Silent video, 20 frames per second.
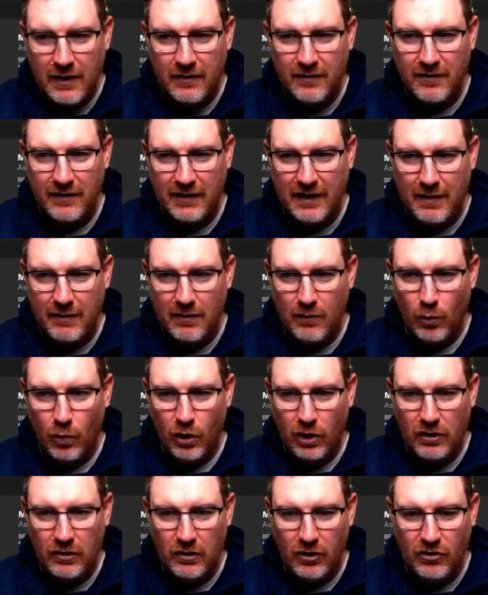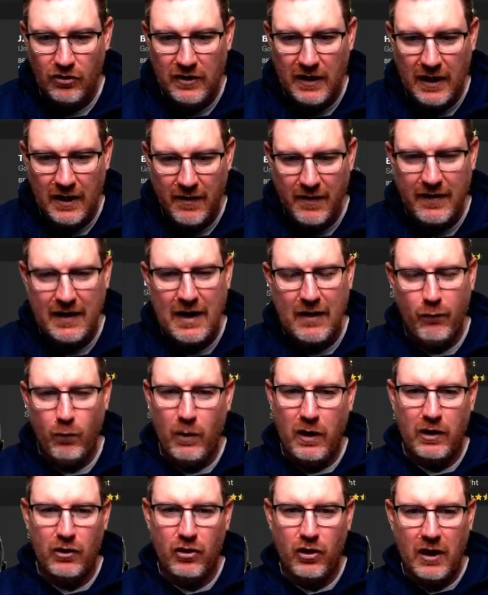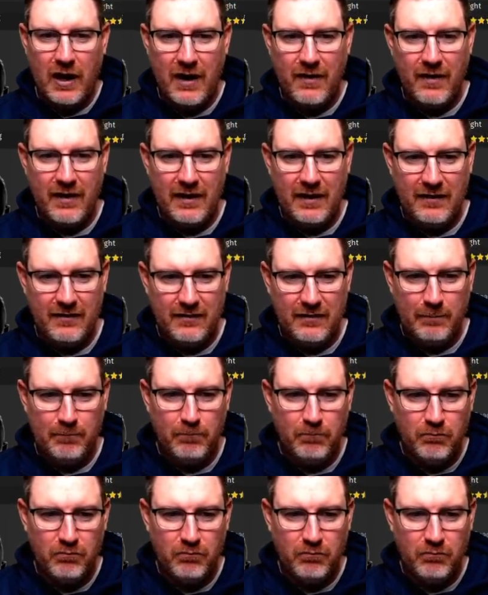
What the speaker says: to keep the workload down, and then have one guy that is